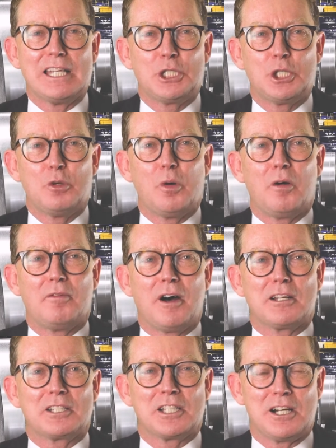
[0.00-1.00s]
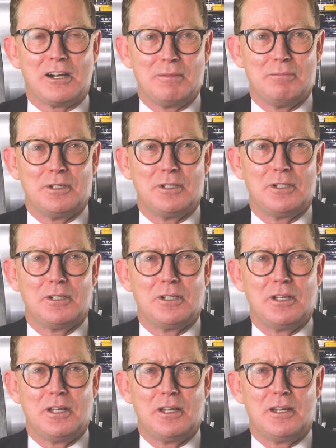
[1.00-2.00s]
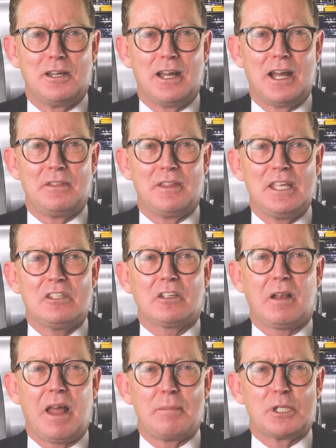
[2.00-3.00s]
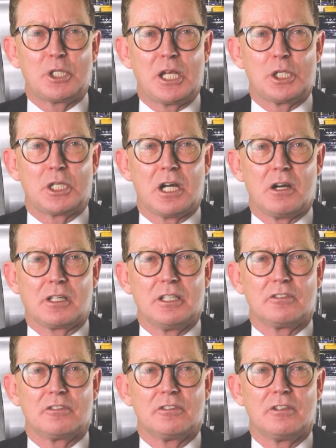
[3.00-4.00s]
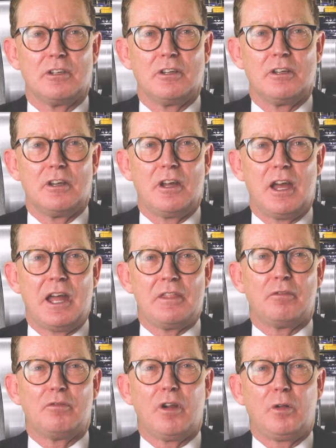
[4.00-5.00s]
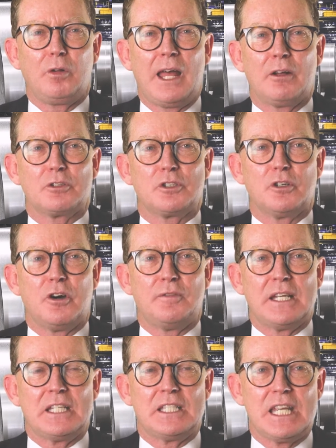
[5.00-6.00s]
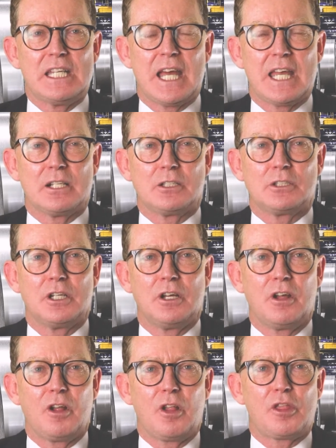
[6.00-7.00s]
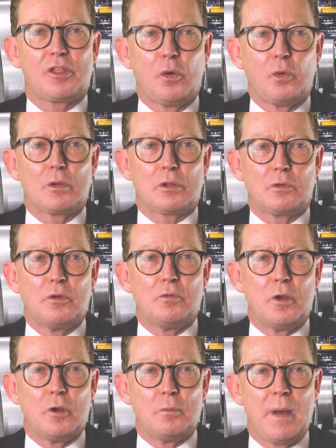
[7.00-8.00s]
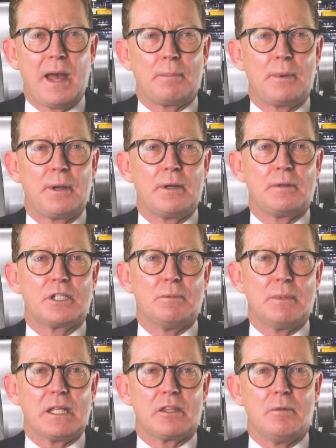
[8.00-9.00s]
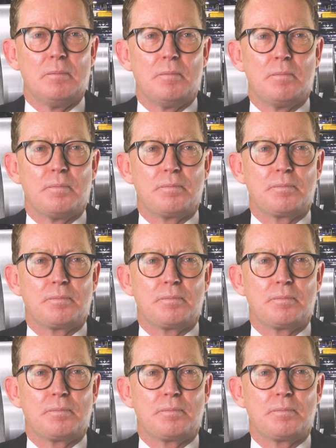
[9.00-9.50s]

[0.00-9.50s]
issue of our time. And these climate change targets and the rollout of a detailed, thought-through route map to meet them